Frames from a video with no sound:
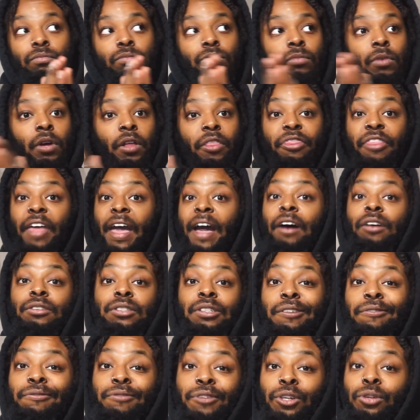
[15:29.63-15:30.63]

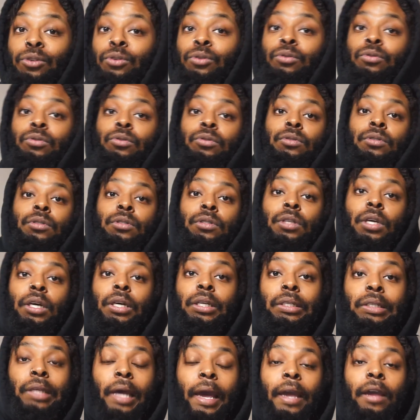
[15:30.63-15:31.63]
1,000 views a
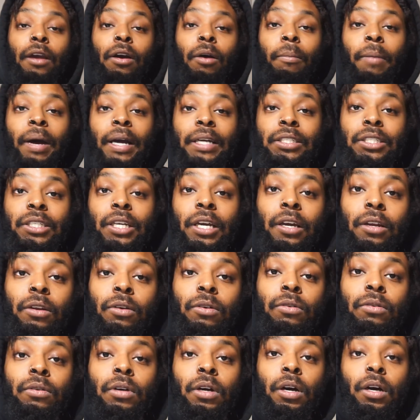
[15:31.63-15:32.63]
day on my channel
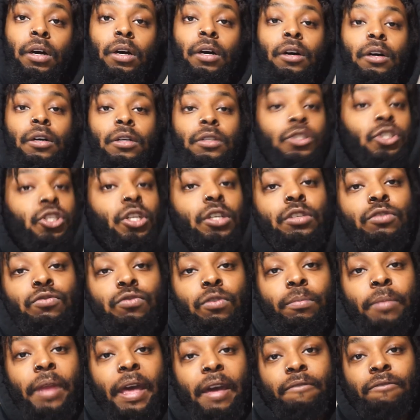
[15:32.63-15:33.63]
just
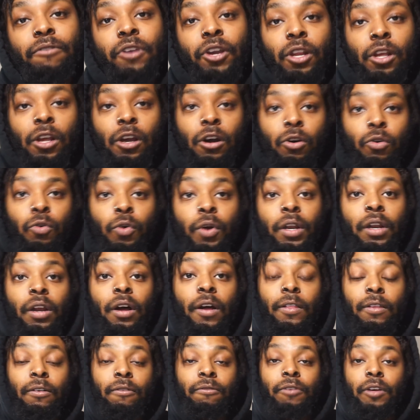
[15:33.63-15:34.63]
from that video, and
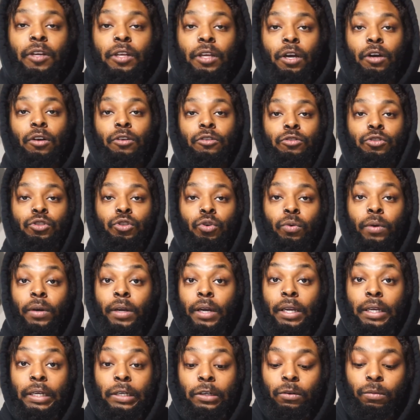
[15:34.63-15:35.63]
other videos doing a
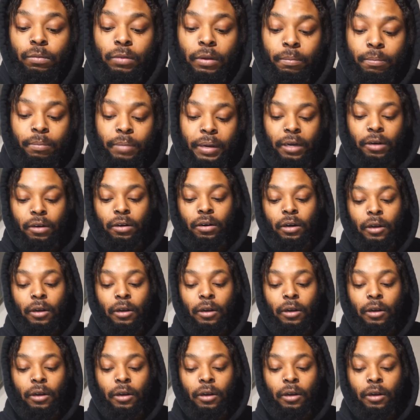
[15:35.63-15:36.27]
little bit better.